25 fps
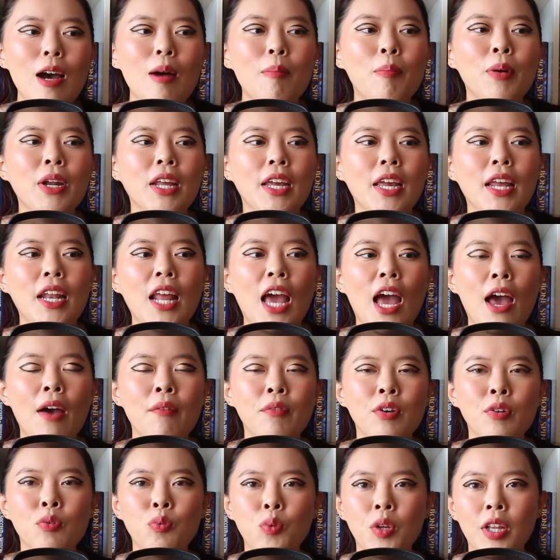but it can
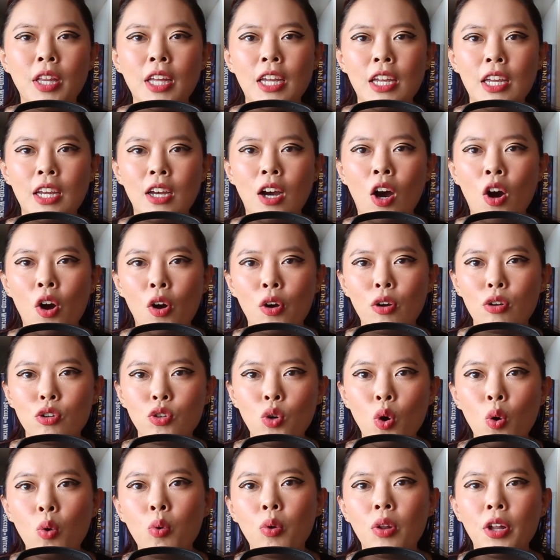have a really hard
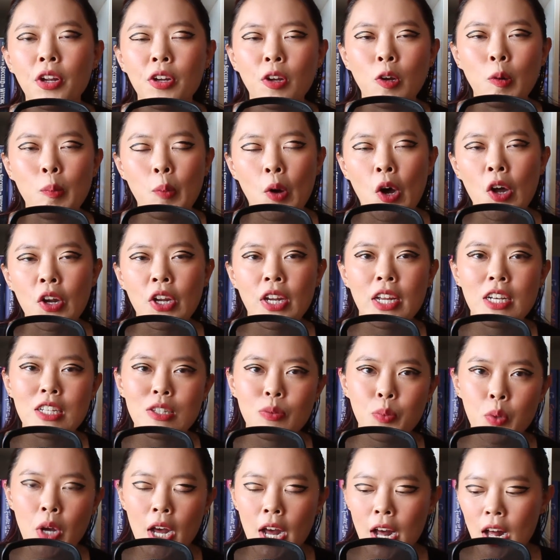toll on your body
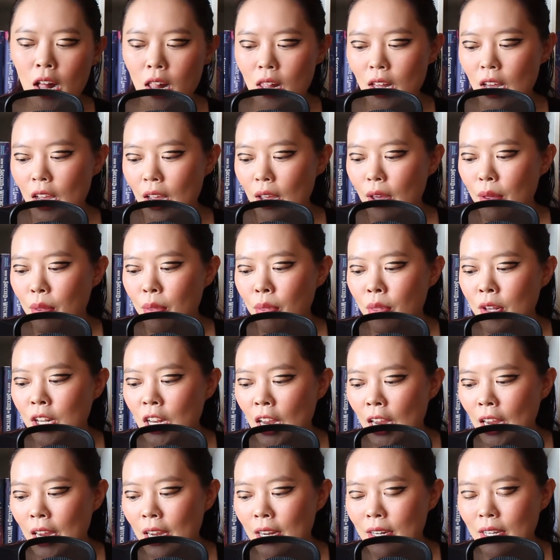as well.
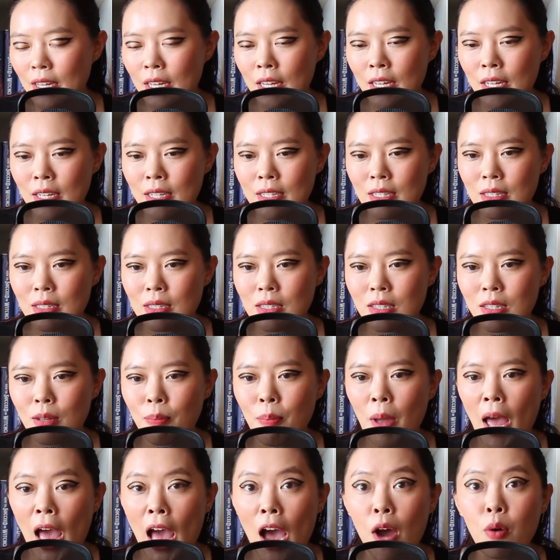Jade is the
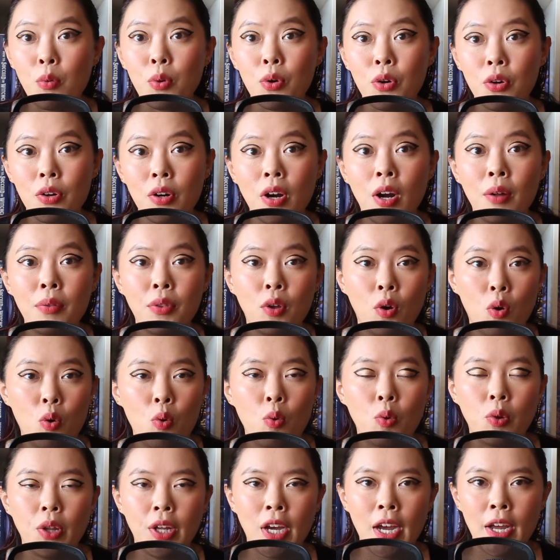power on the
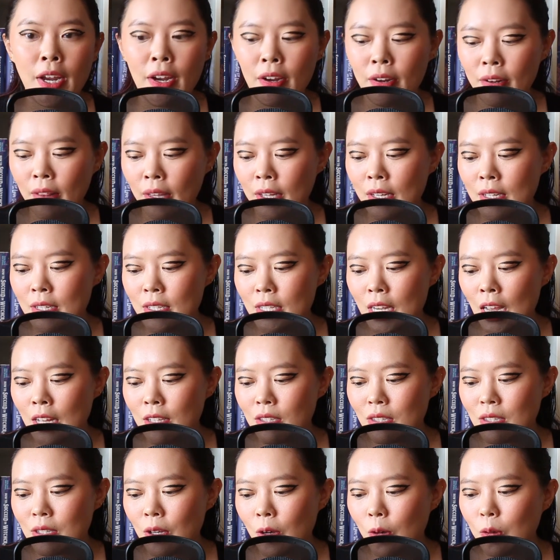whole island,
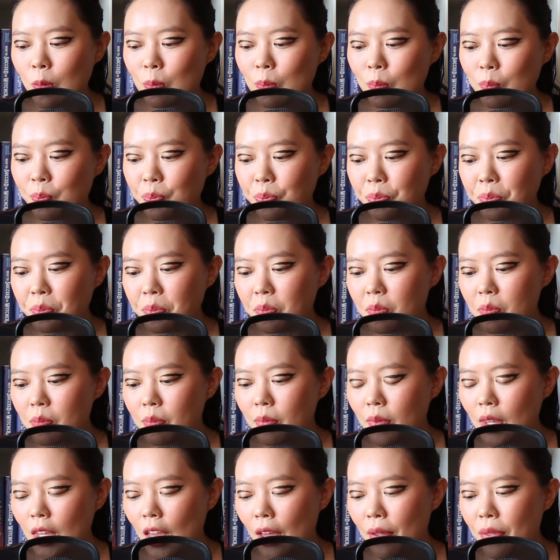and so
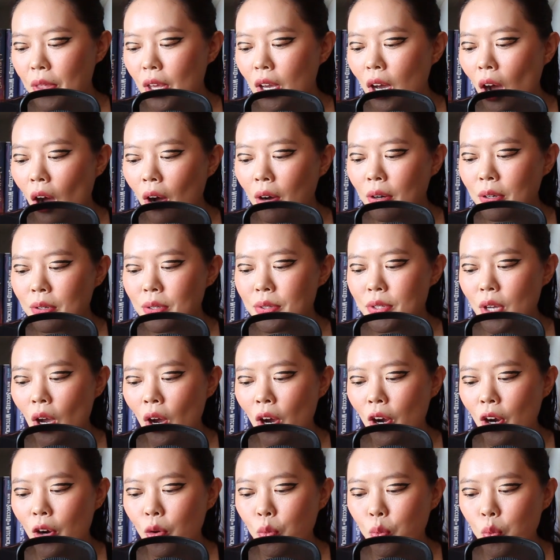the Calls
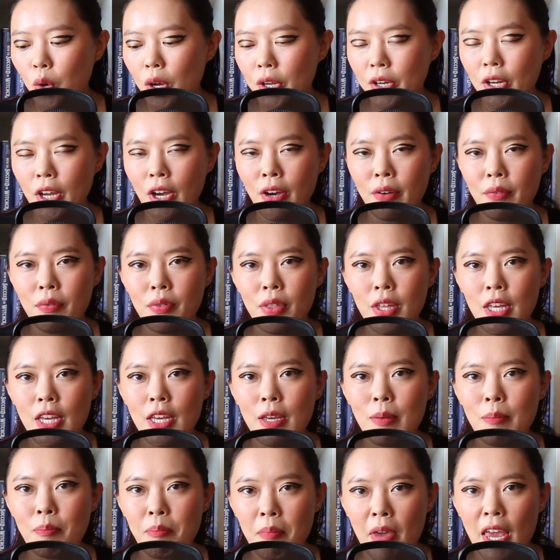are one of
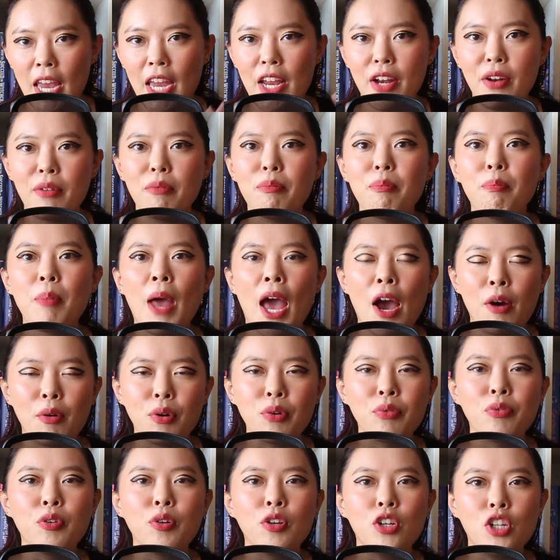the main
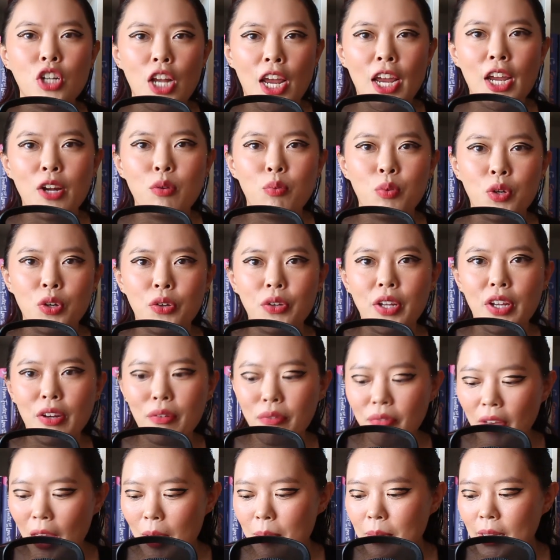powerful jade wielding
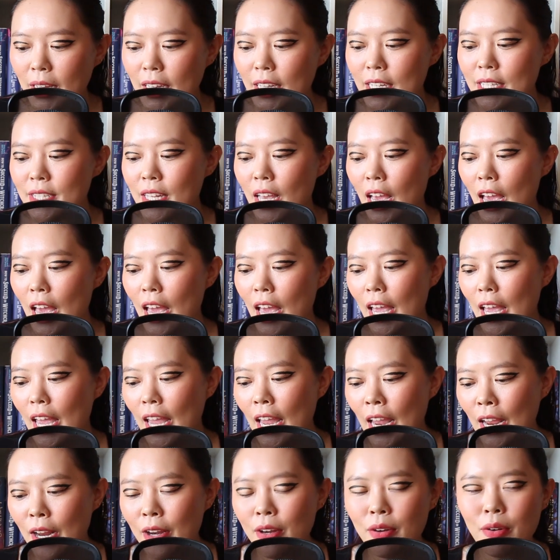families.
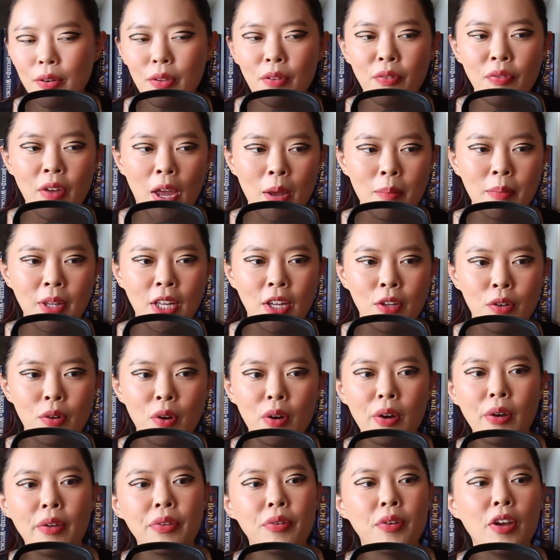In the family, you
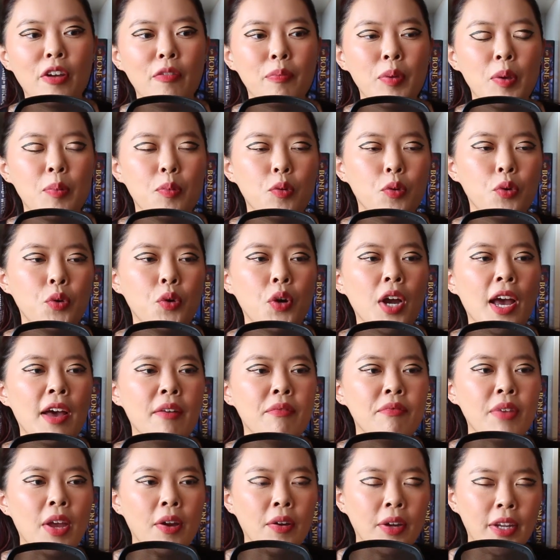also have people who
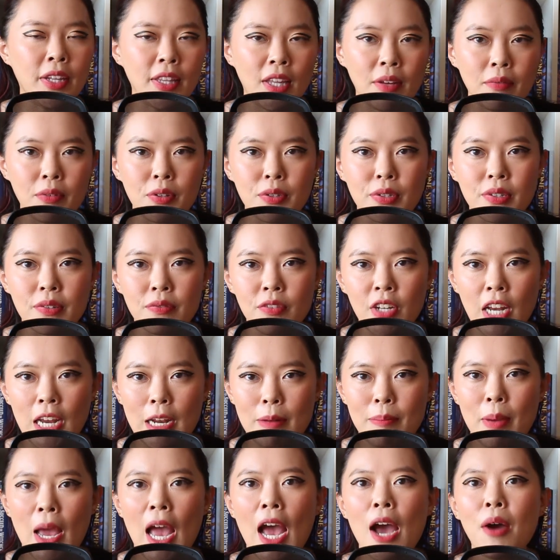have varying levels of
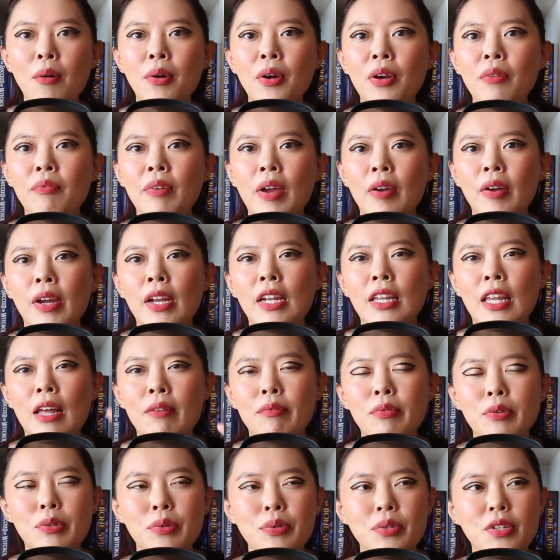jade power, varying
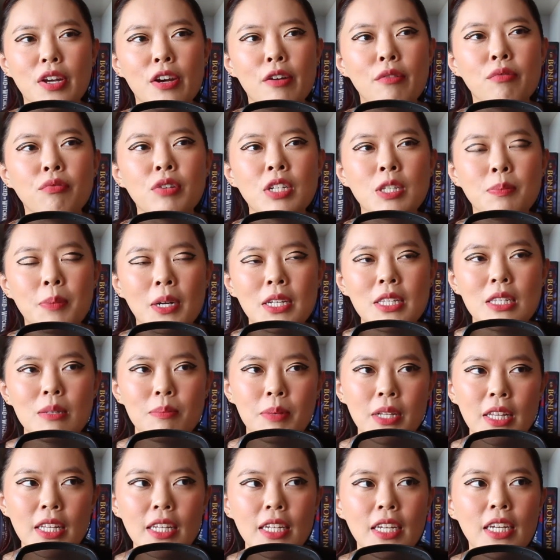levels of
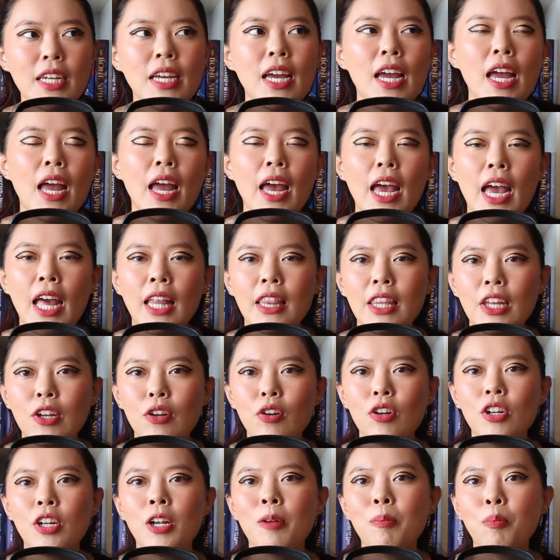responsibility and
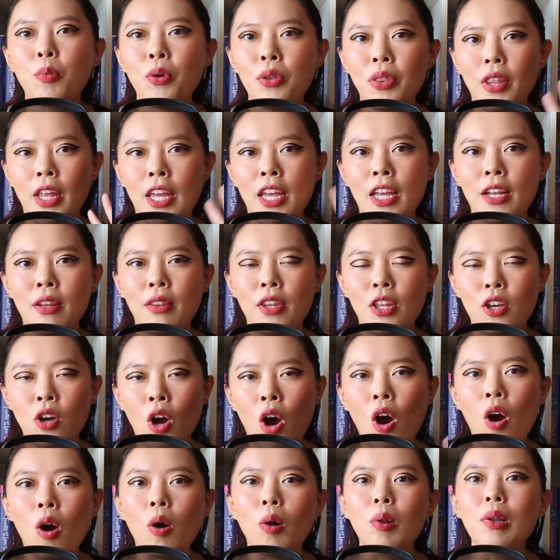leadership within the
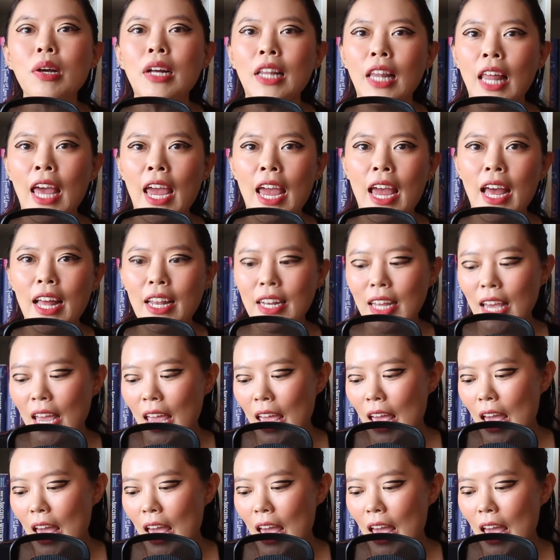Call clan.